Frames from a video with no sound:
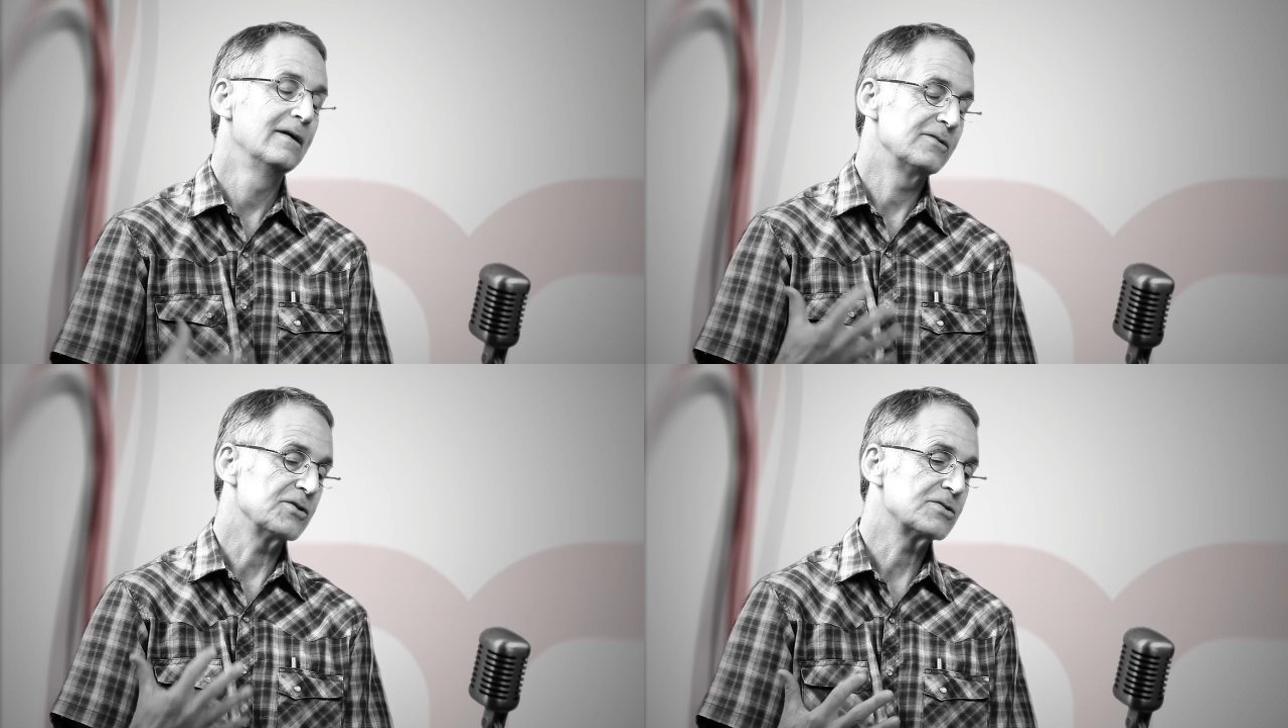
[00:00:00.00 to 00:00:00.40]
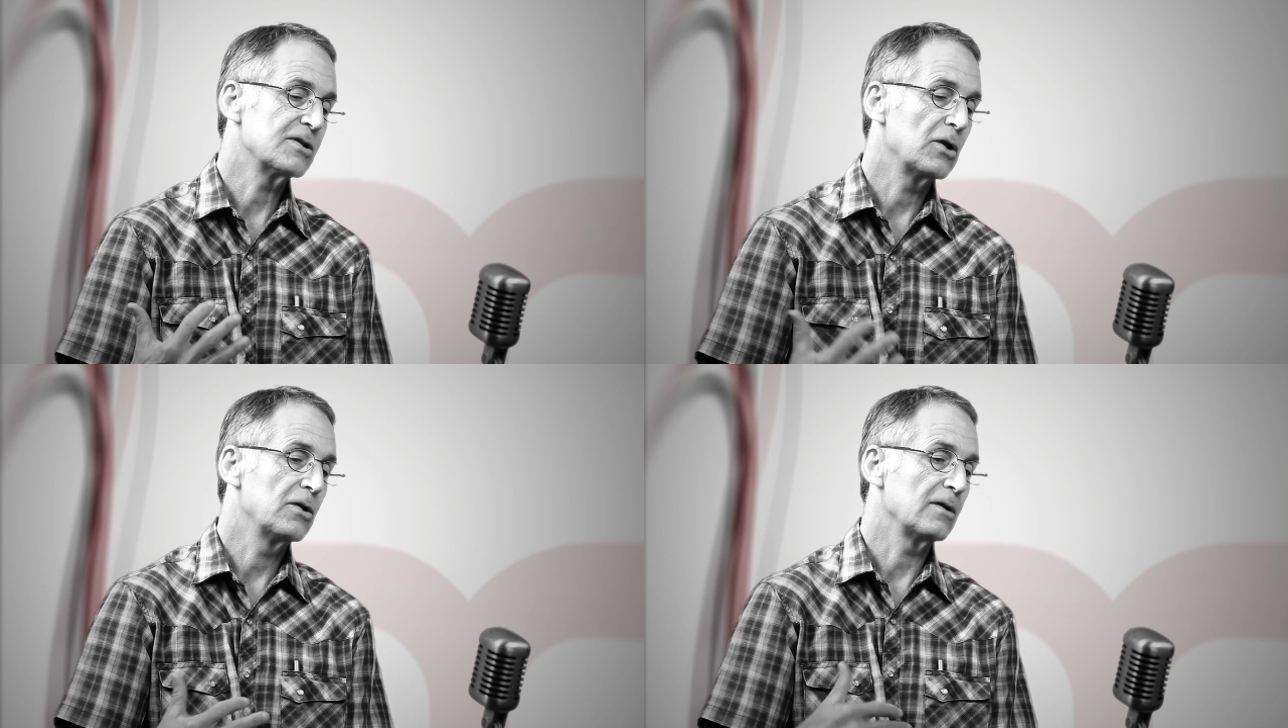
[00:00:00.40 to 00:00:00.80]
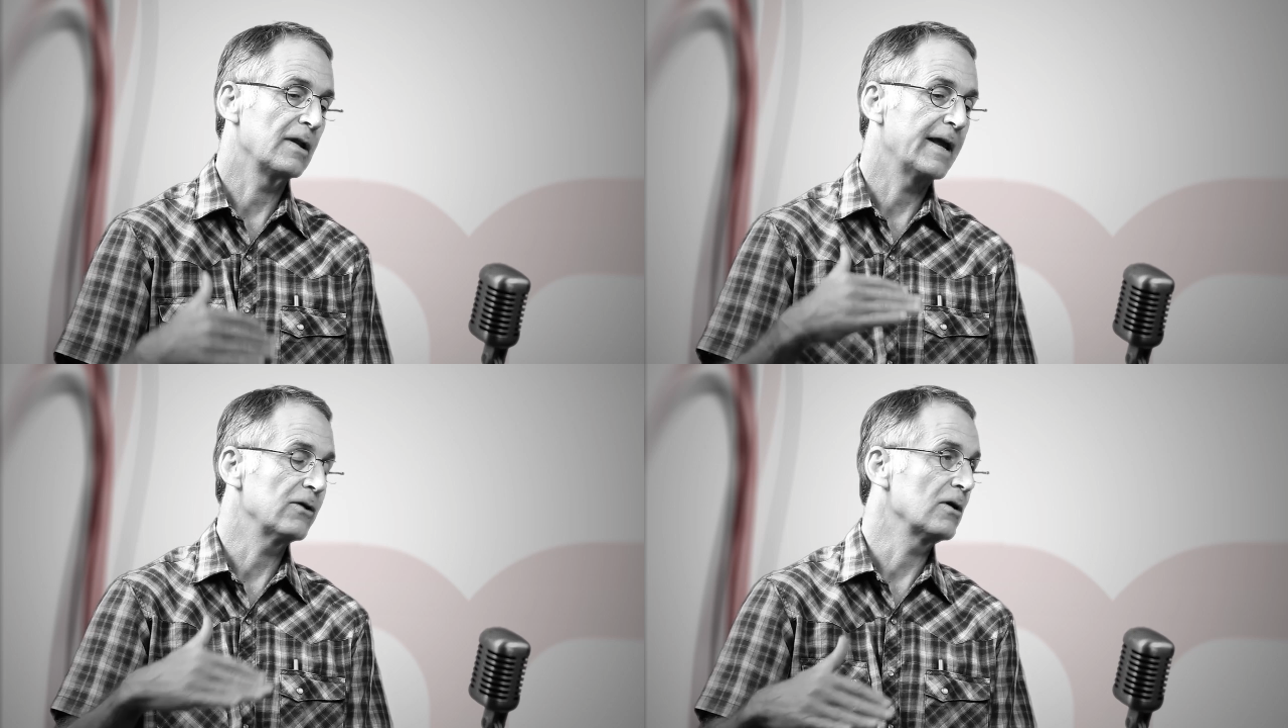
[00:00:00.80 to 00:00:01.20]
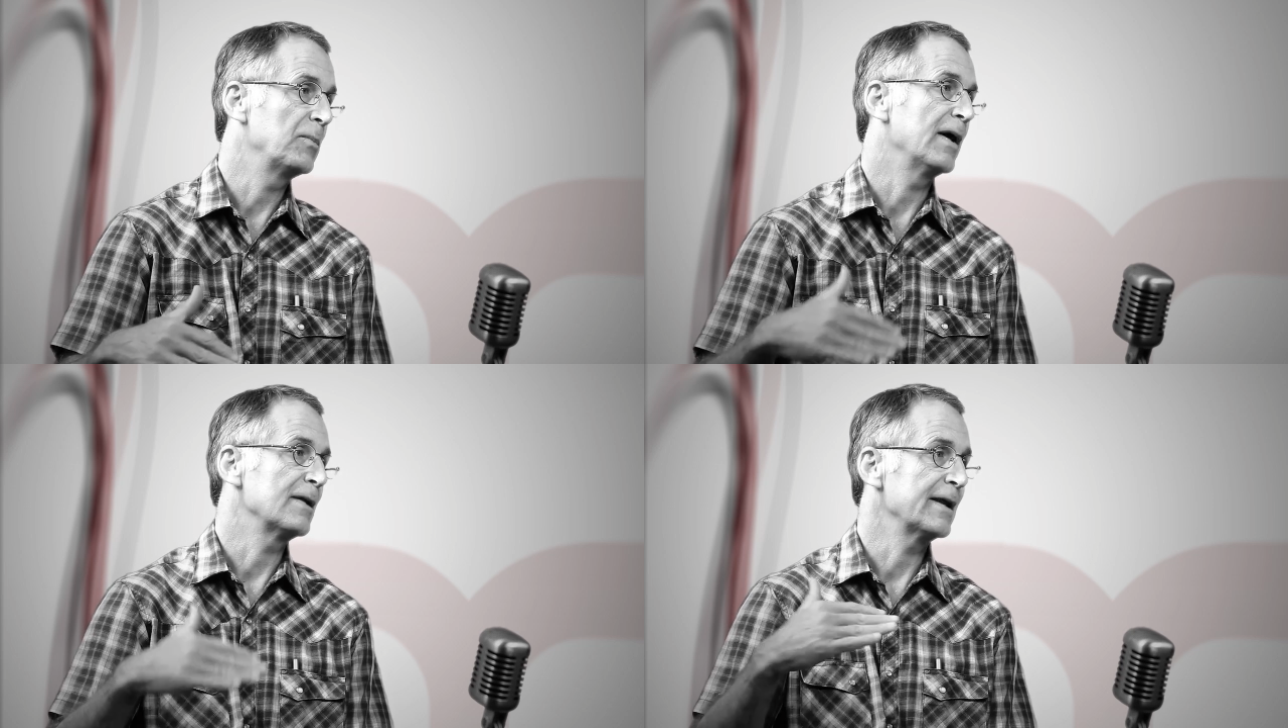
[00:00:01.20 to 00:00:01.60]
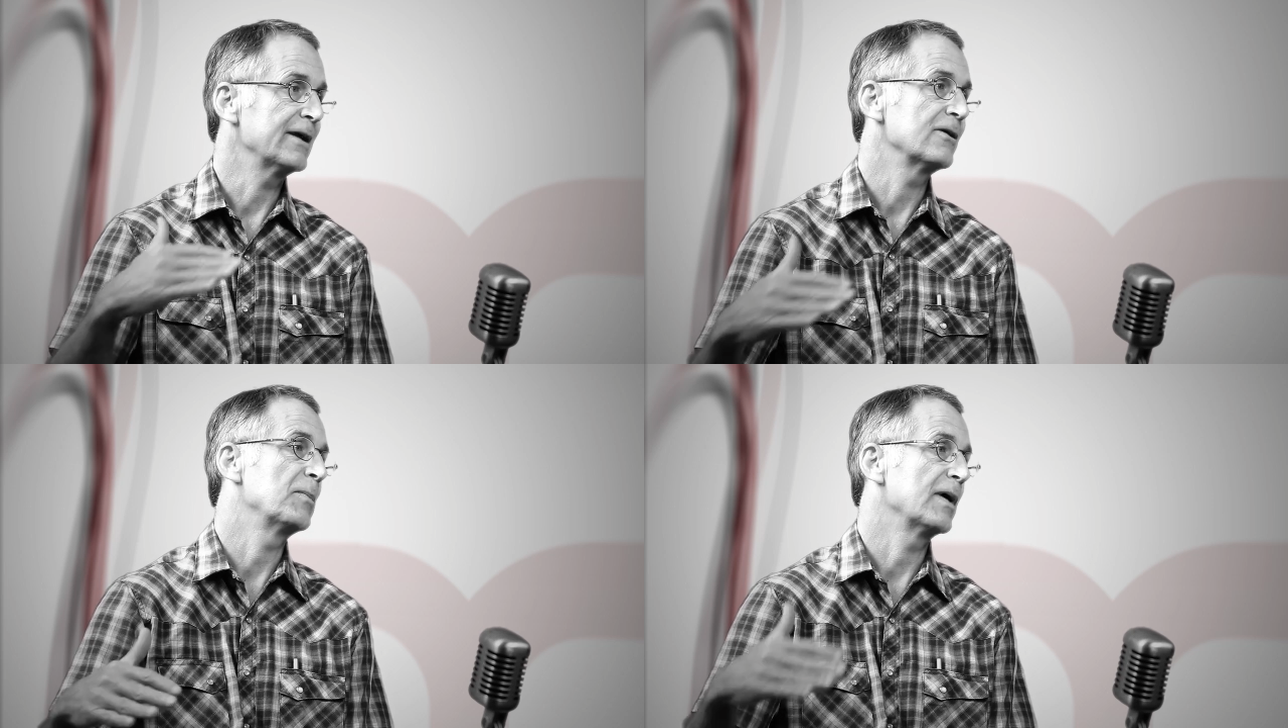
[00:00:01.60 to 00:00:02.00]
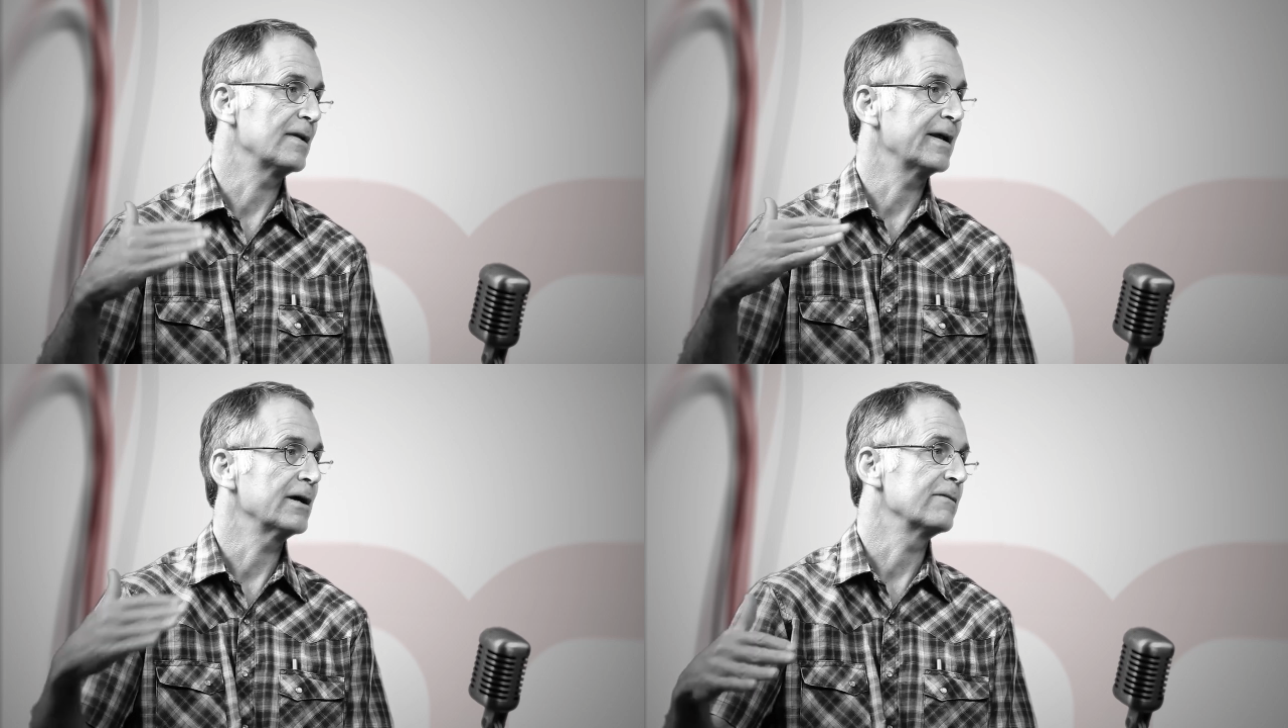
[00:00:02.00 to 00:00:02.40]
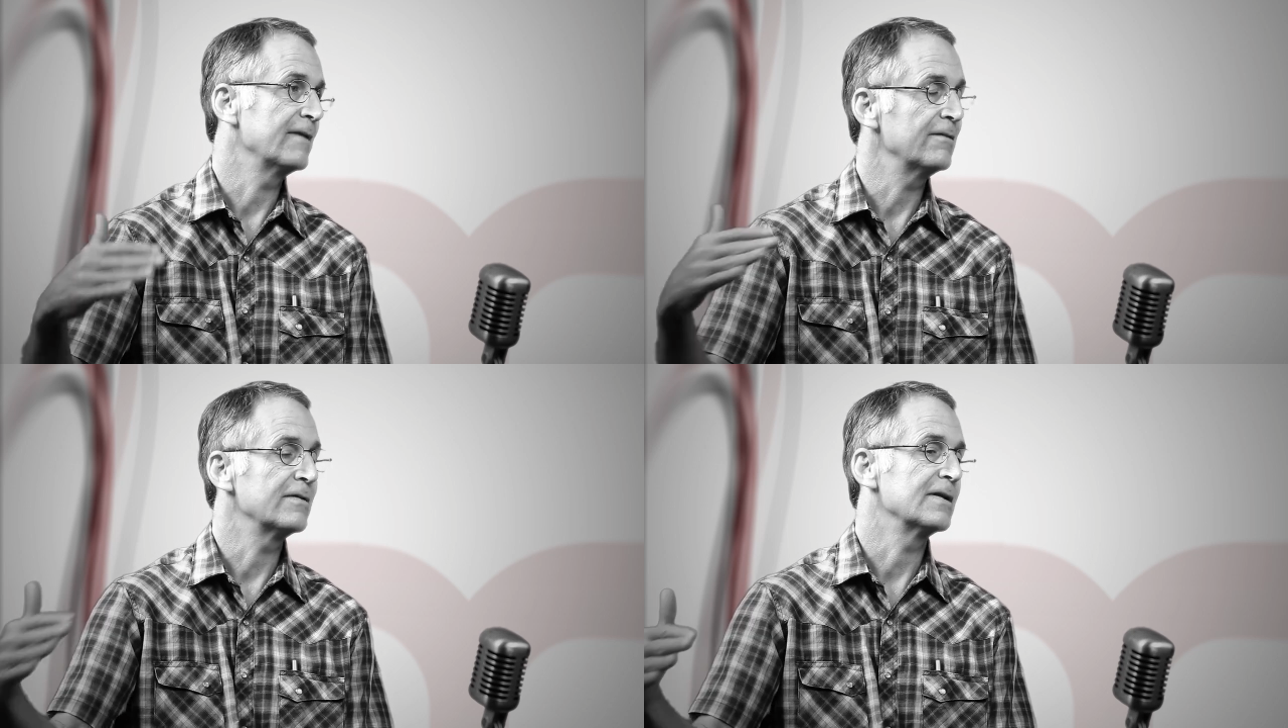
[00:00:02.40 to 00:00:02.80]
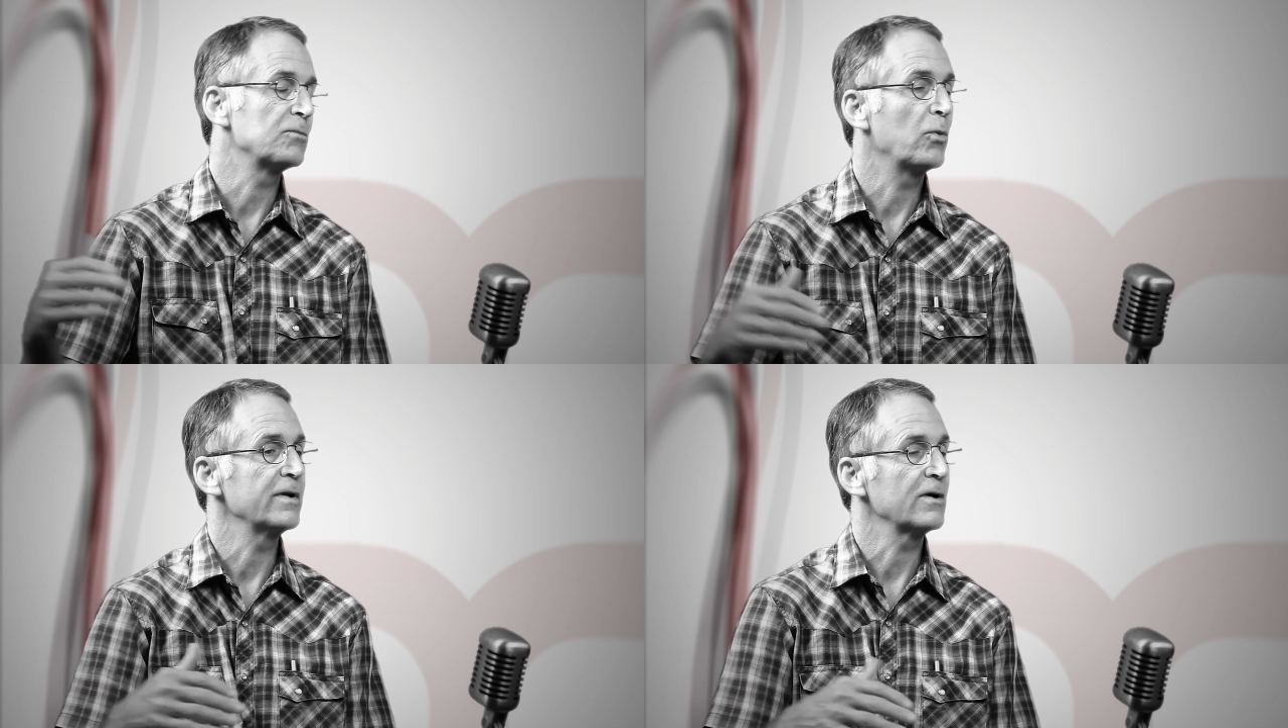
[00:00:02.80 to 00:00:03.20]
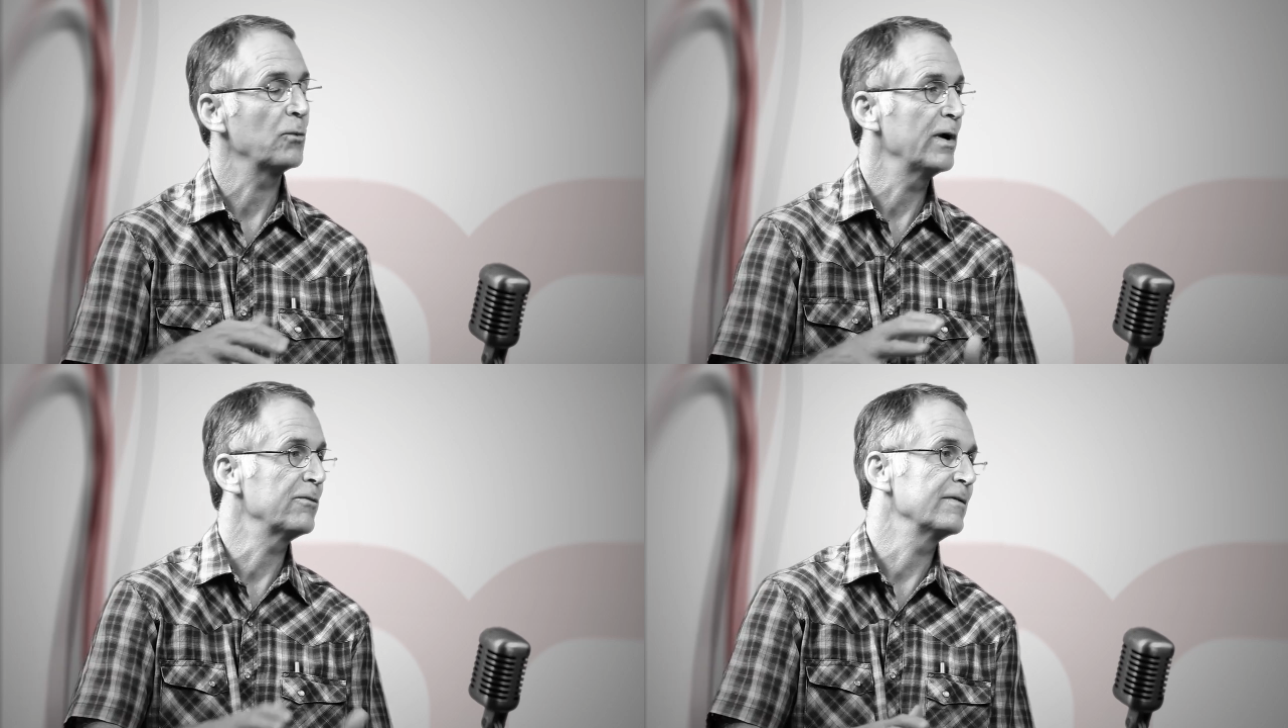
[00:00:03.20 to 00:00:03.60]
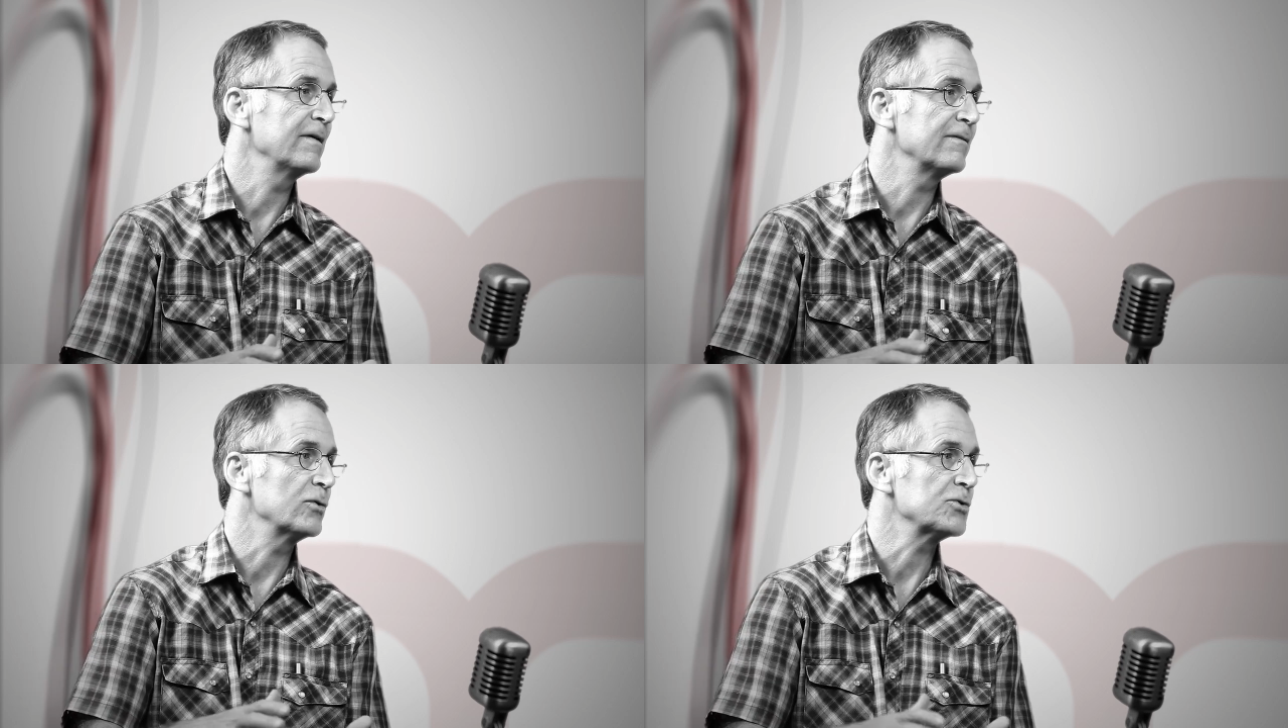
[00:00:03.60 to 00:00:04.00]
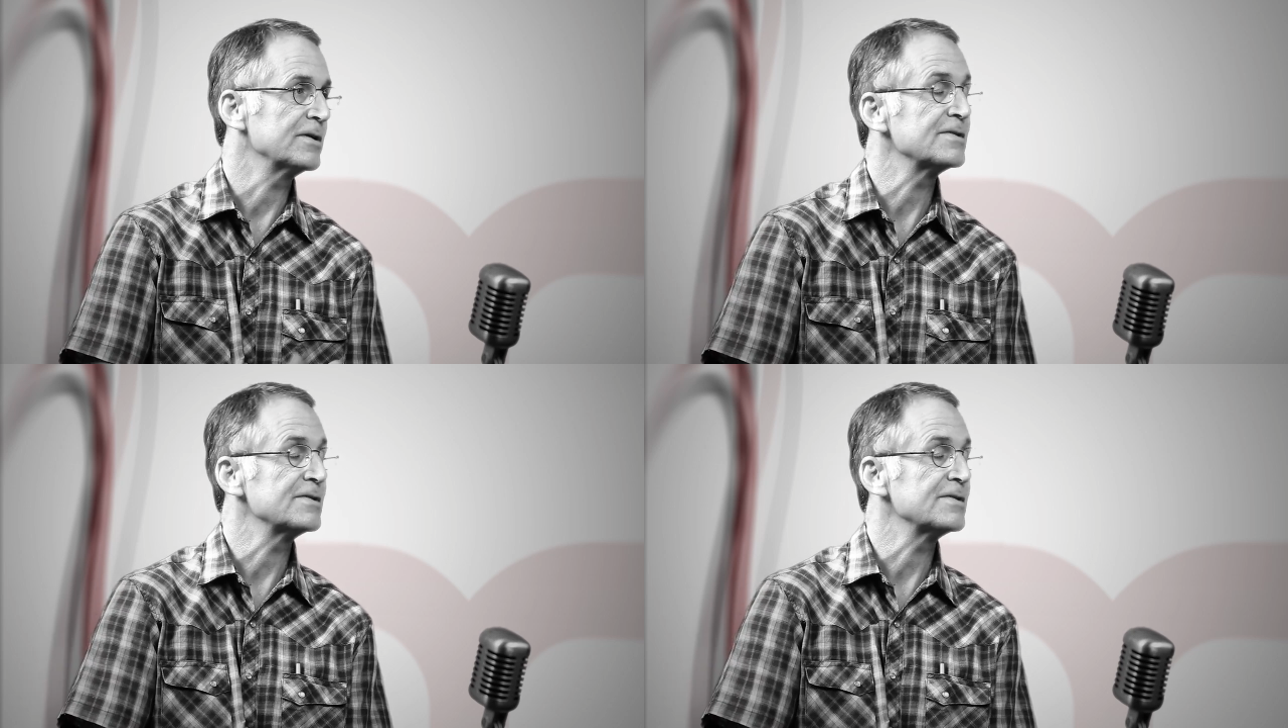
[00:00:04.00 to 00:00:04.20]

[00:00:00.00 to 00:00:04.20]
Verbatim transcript: Just layer upon layer upon layer of evidence pointing away from evolution.